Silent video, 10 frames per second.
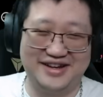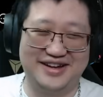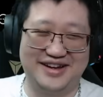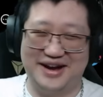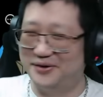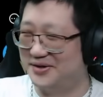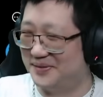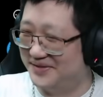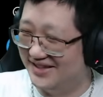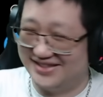I woke up
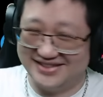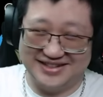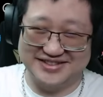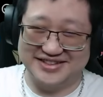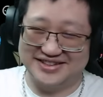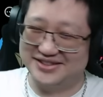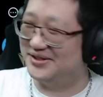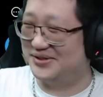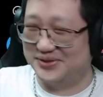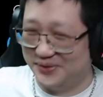to this and I was like,
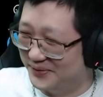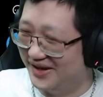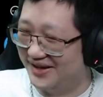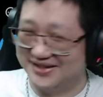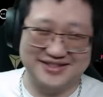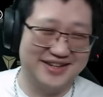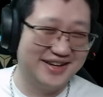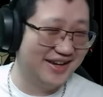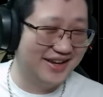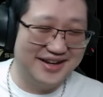"There's no way," because
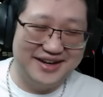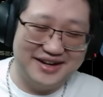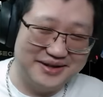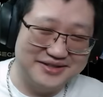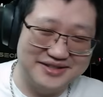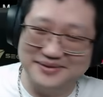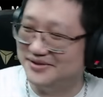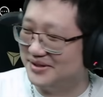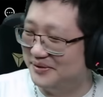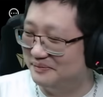uh,
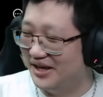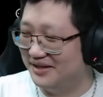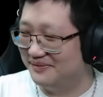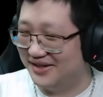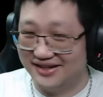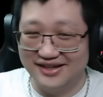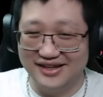someone pinged me,